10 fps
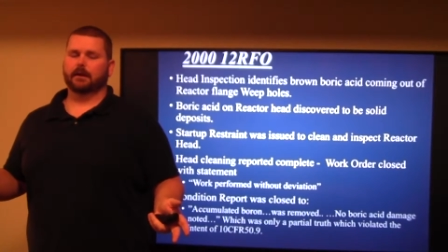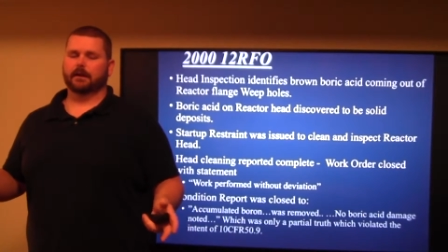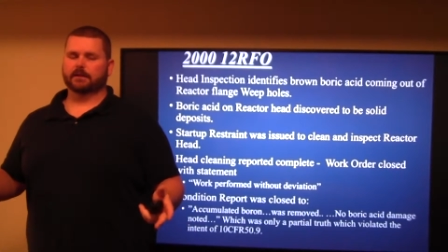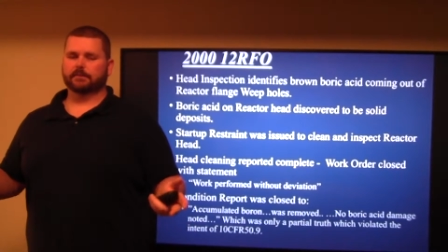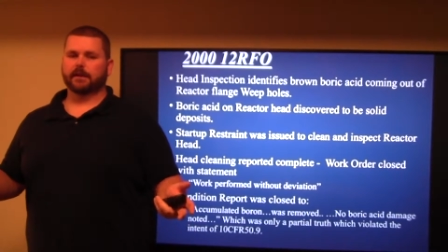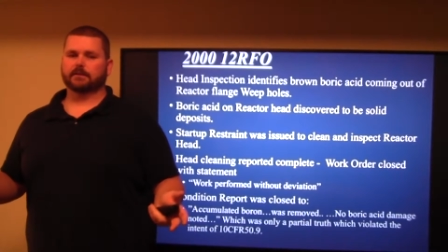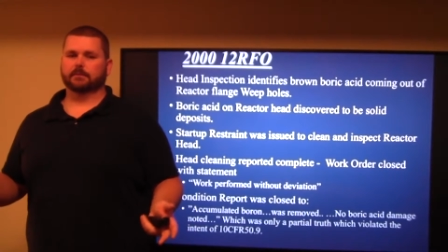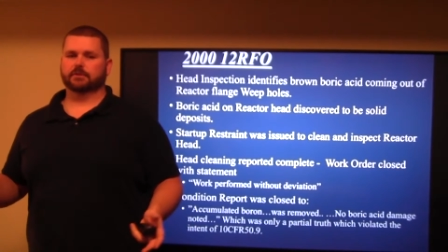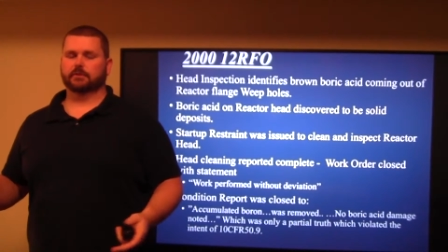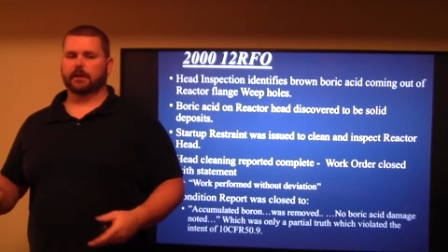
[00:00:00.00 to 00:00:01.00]
and inspect
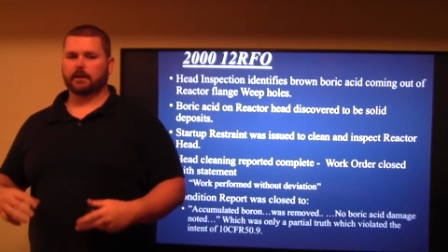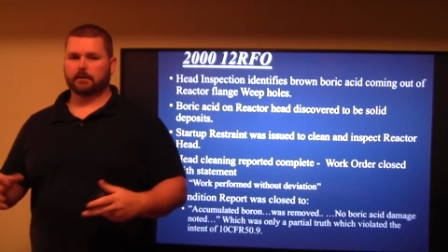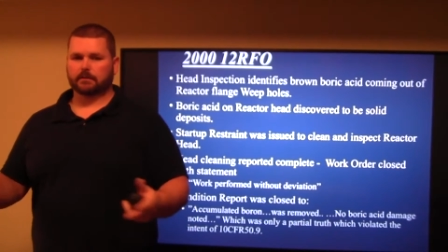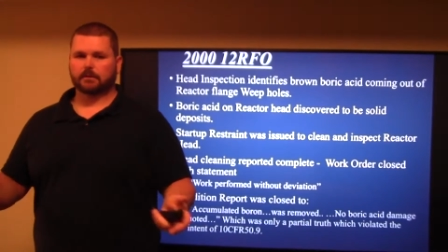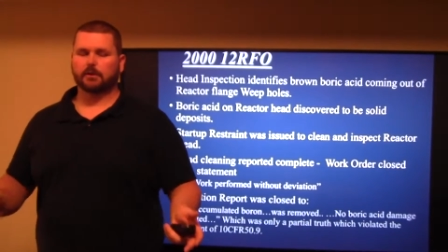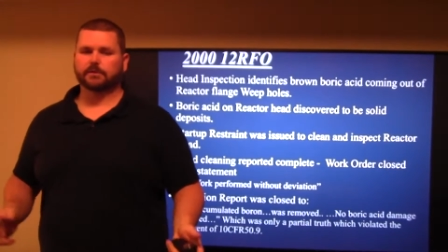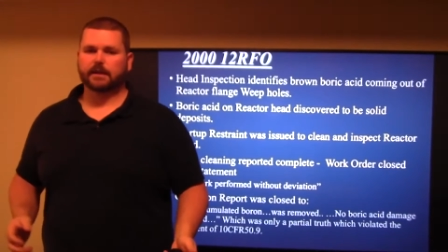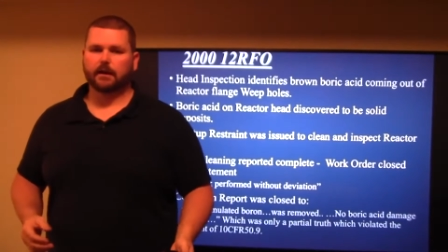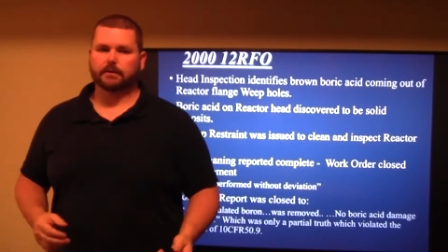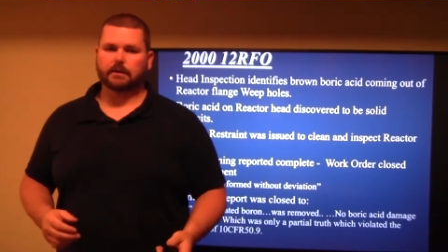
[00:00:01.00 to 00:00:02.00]
them. So they closed
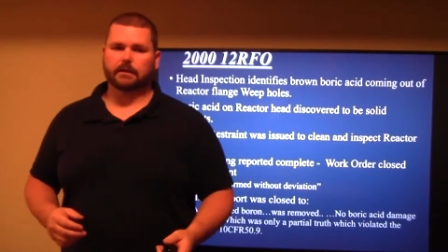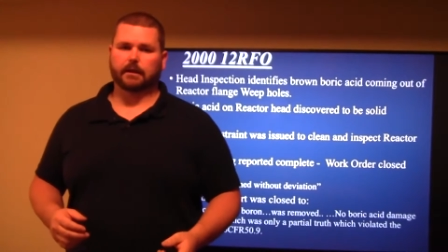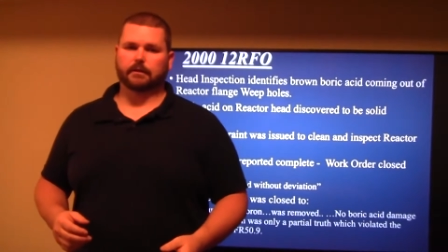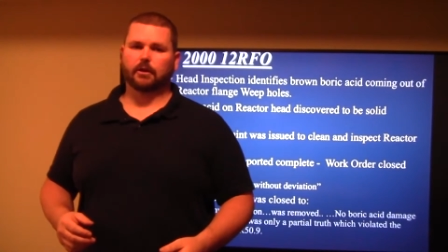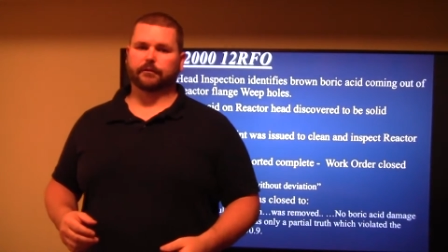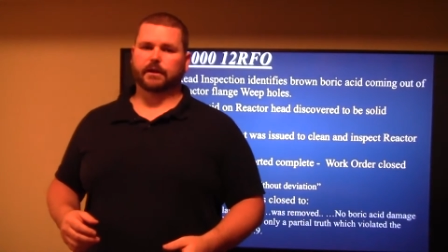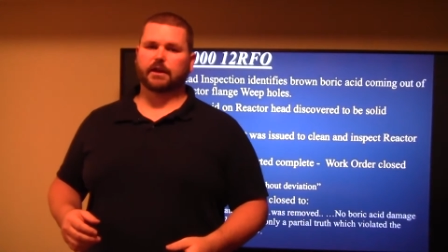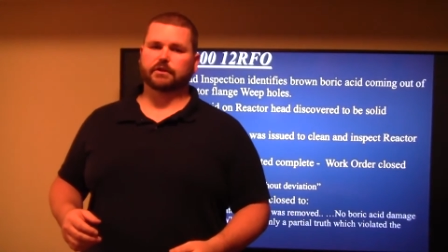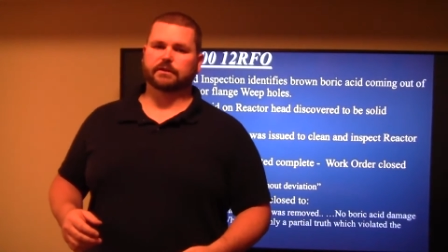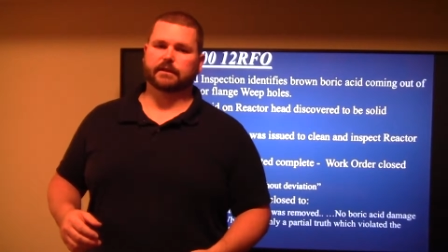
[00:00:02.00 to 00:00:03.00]
out the
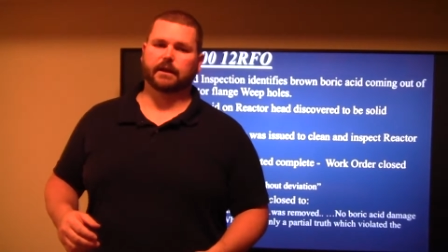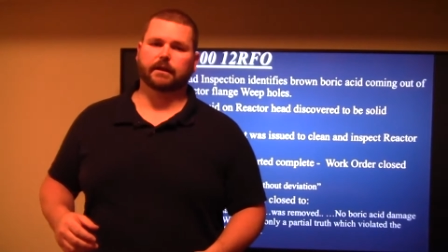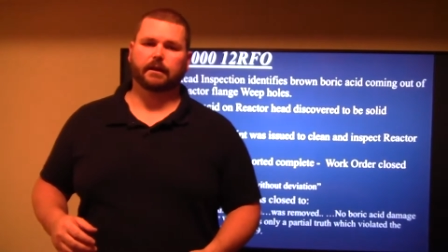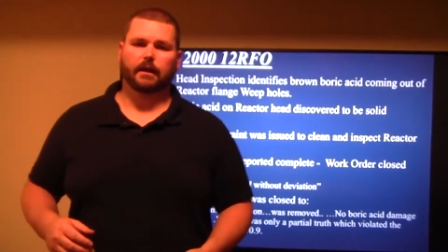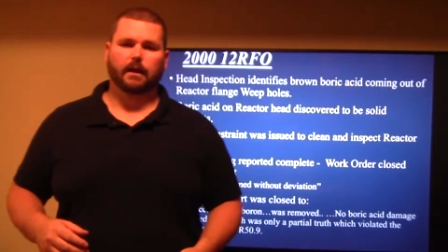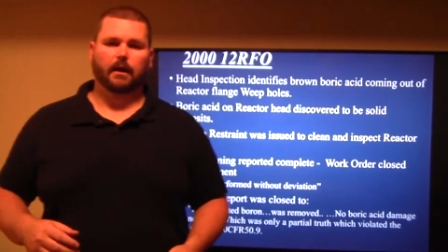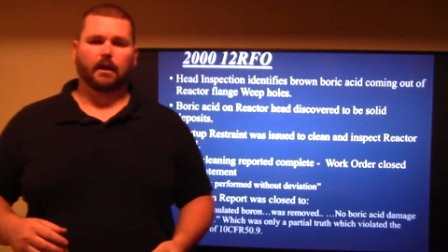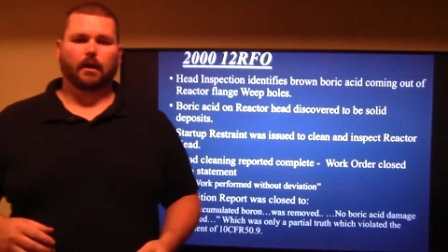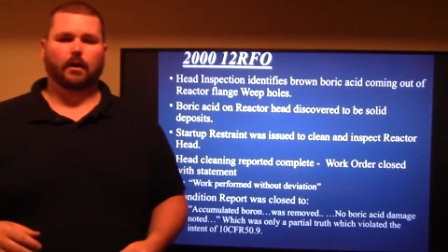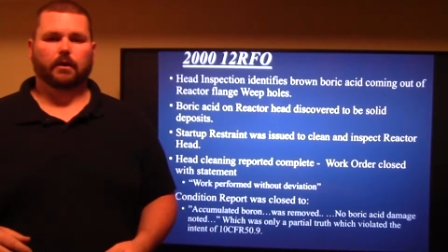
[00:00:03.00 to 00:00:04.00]
notification saying,
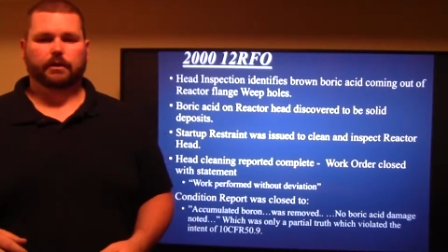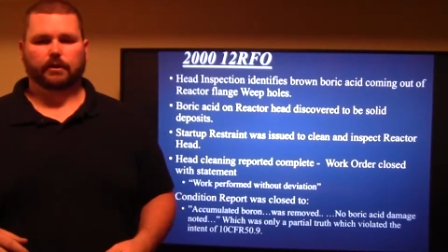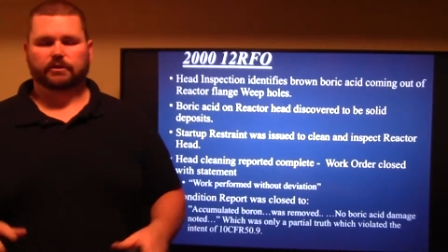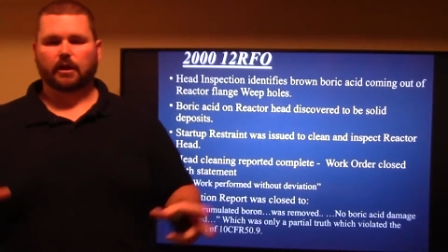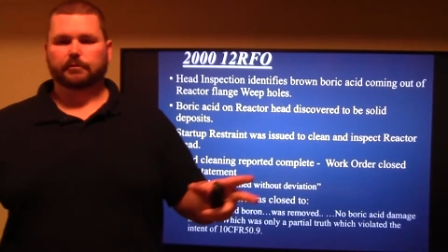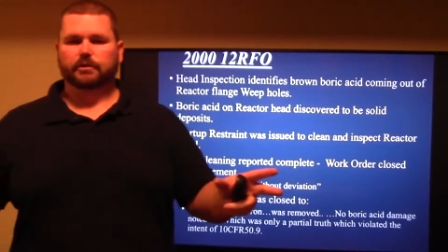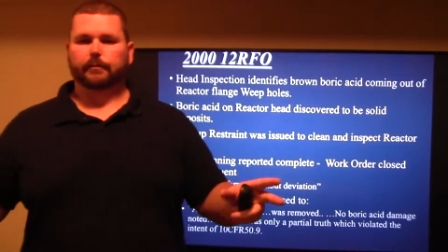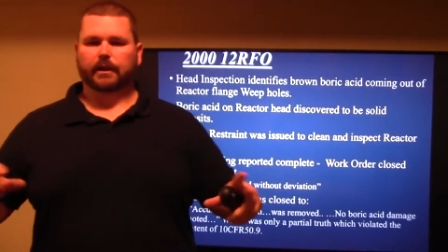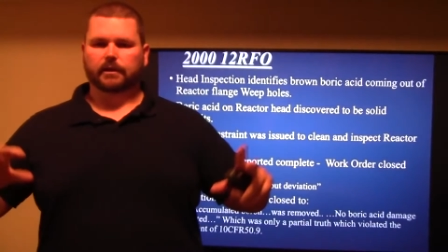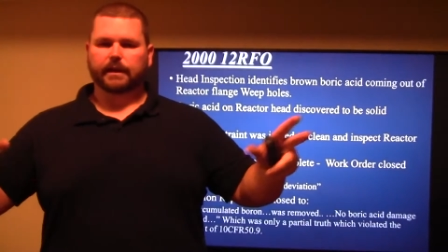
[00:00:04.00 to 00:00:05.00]
the startup
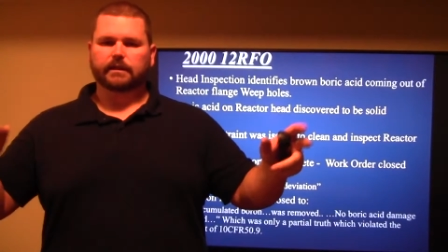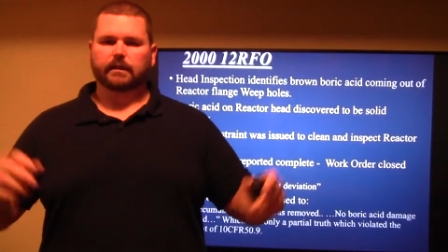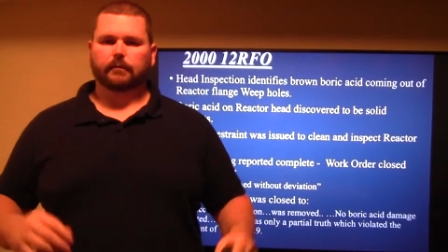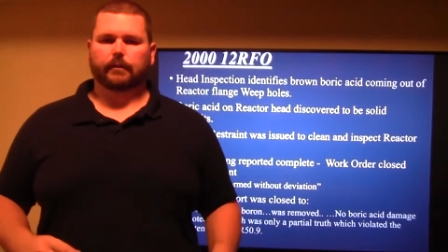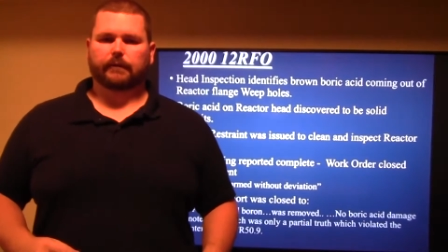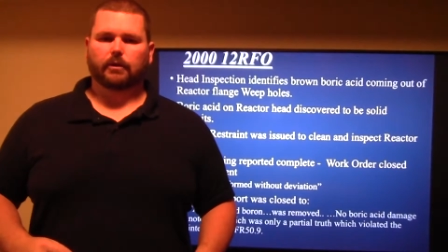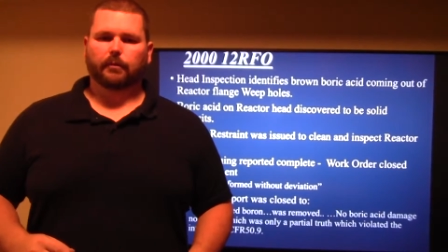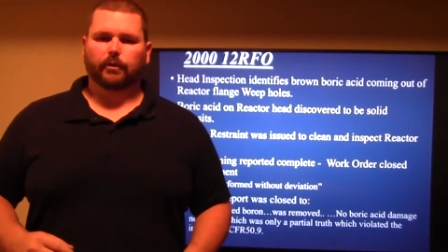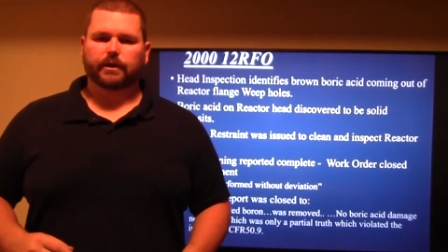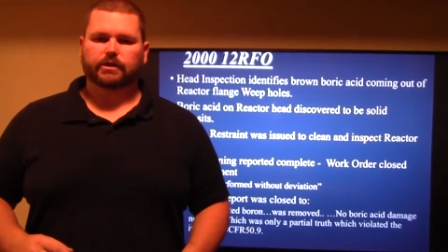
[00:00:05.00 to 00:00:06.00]
assurance, we cleaned it, we had no
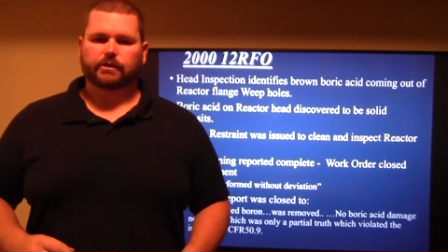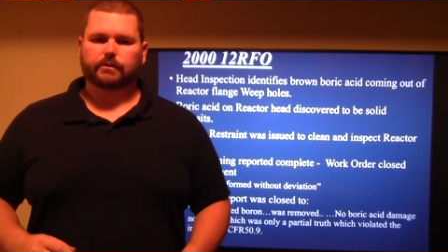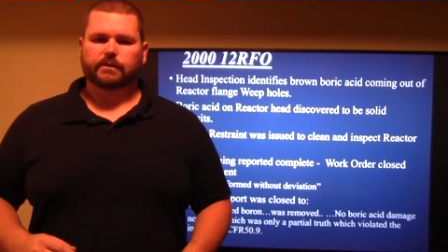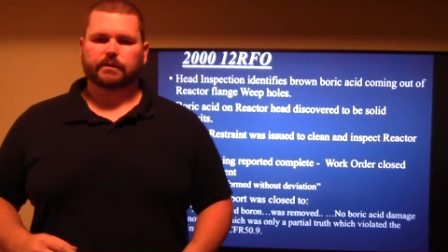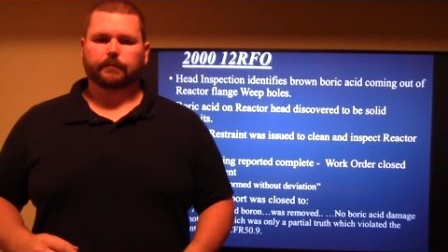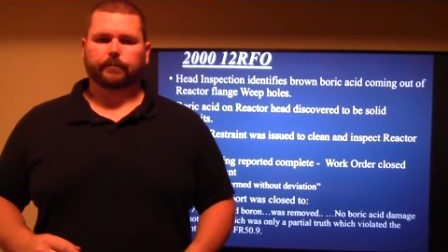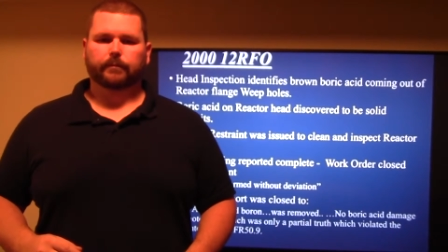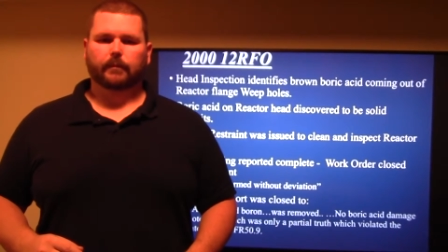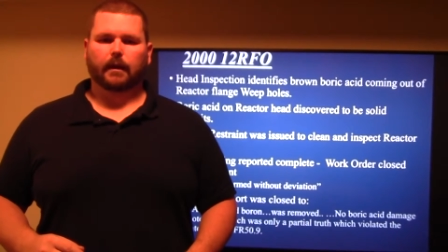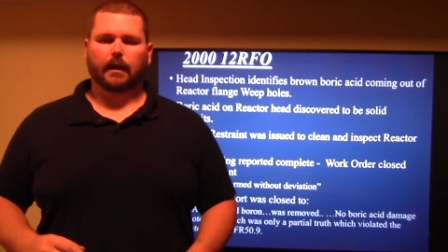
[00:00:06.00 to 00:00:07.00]
more issues,
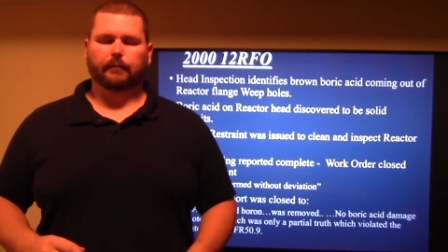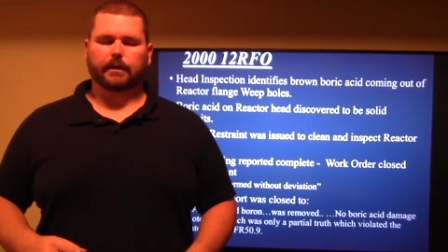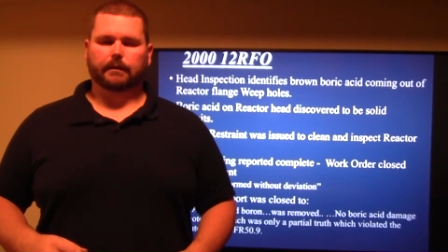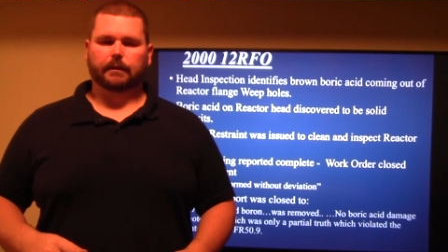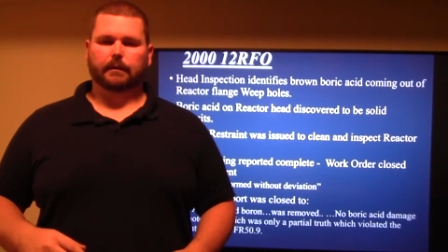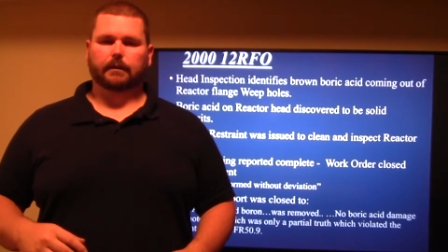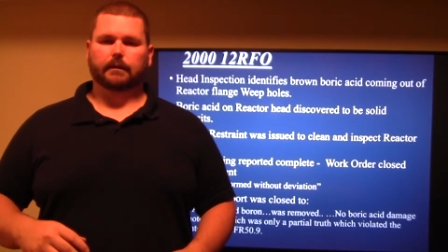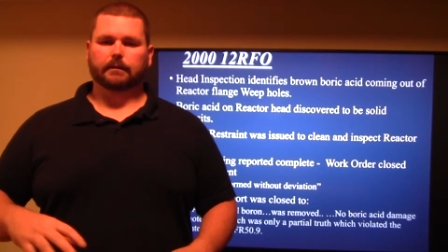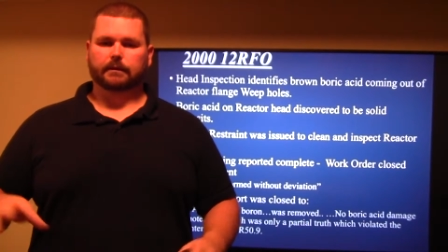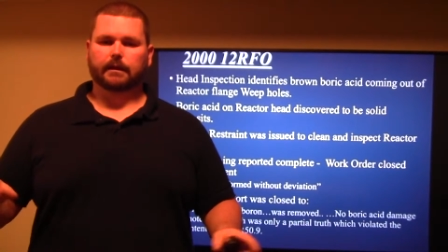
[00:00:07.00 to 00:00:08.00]
and we
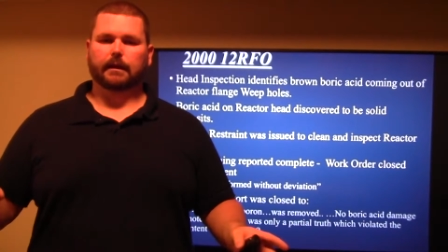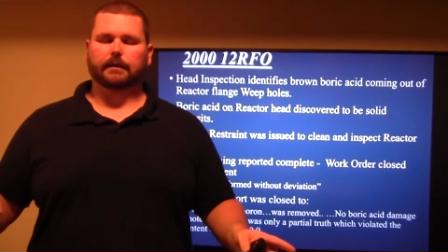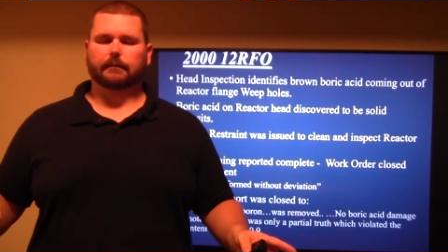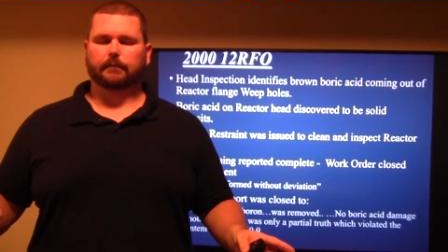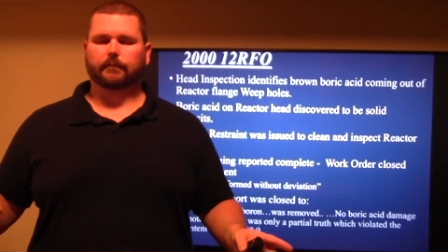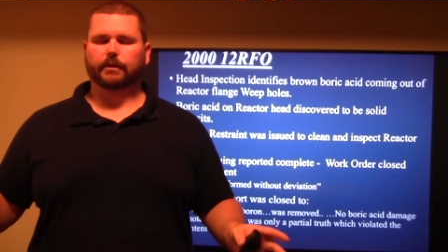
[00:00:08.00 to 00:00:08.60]
didn't.